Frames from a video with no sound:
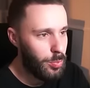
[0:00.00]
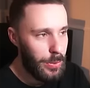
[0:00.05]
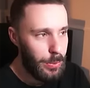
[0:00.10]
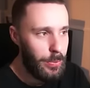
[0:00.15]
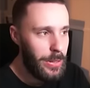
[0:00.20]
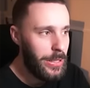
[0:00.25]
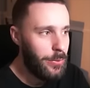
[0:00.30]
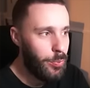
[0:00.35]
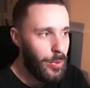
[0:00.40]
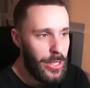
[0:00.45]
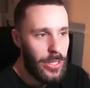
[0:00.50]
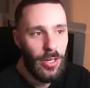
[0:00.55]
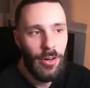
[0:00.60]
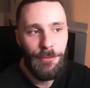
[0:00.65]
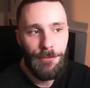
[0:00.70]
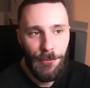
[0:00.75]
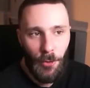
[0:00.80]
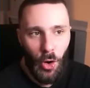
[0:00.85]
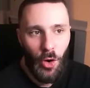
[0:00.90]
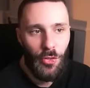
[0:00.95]
we, we, we can
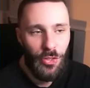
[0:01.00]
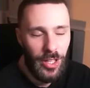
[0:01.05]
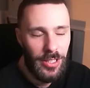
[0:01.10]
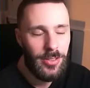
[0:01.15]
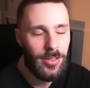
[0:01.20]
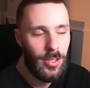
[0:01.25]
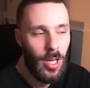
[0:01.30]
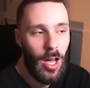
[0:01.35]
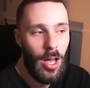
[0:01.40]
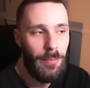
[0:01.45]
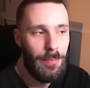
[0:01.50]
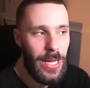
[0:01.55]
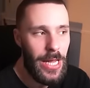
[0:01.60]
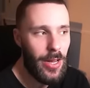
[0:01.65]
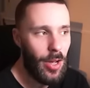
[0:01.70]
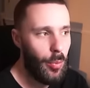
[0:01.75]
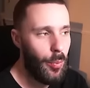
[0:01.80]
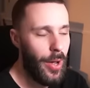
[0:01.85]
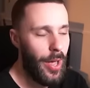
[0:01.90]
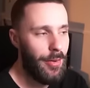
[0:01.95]
afford this turn
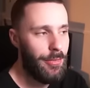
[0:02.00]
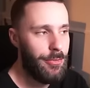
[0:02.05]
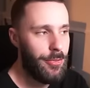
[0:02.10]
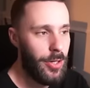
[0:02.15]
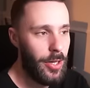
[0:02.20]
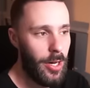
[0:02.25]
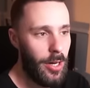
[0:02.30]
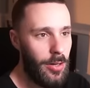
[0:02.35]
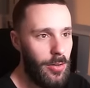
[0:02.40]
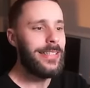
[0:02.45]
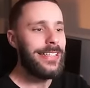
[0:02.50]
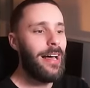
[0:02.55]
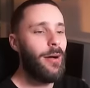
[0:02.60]
being a whiff, you know?